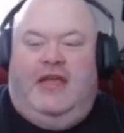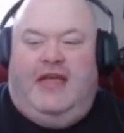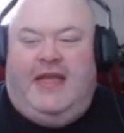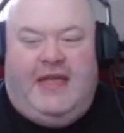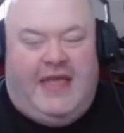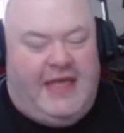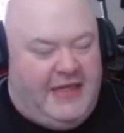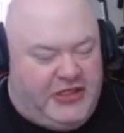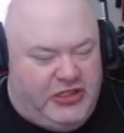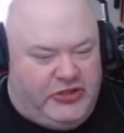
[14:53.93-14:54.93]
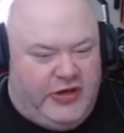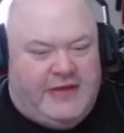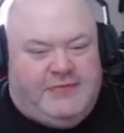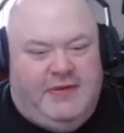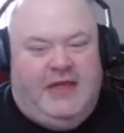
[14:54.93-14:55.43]
And, and it just
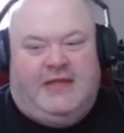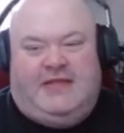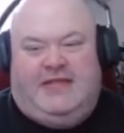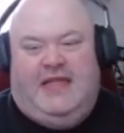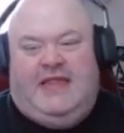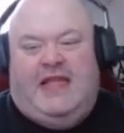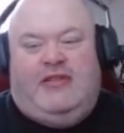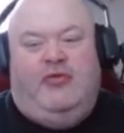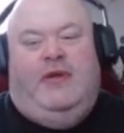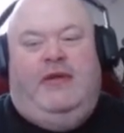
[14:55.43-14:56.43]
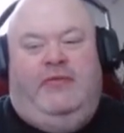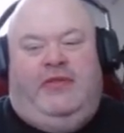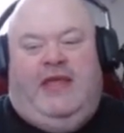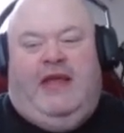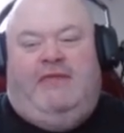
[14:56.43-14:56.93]
drives me nuts. Then they do it
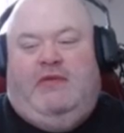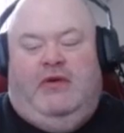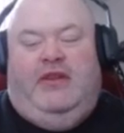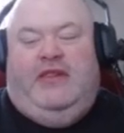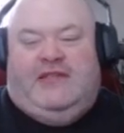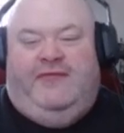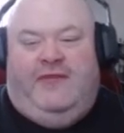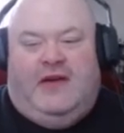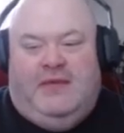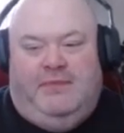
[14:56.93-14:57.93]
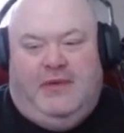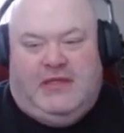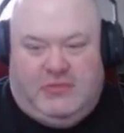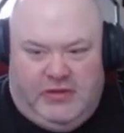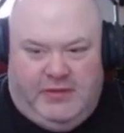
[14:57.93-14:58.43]
with every one of these fucking
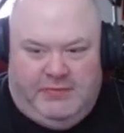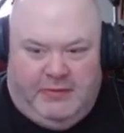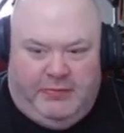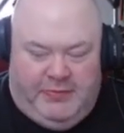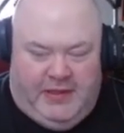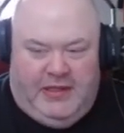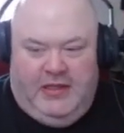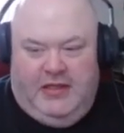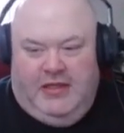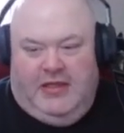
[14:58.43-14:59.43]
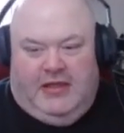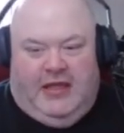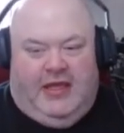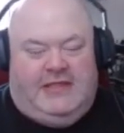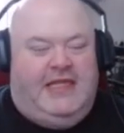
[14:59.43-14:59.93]
Buzzworthy Bumblebee
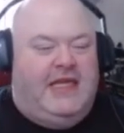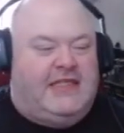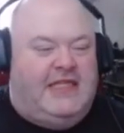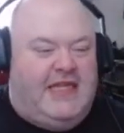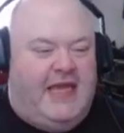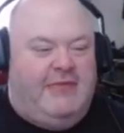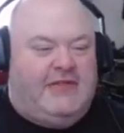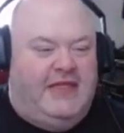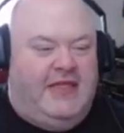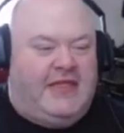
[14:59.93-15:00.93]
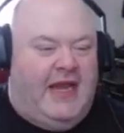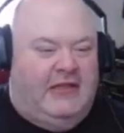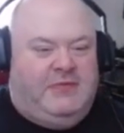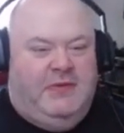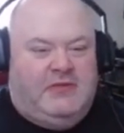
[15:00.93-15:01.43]
lines. Yes, his name is in the title,
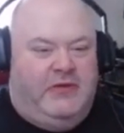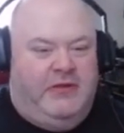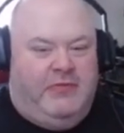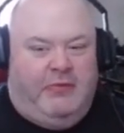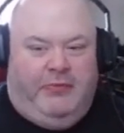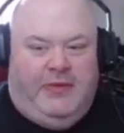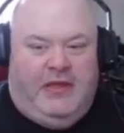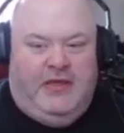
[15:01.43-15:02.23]
it's Buzzworthy Bumblebee.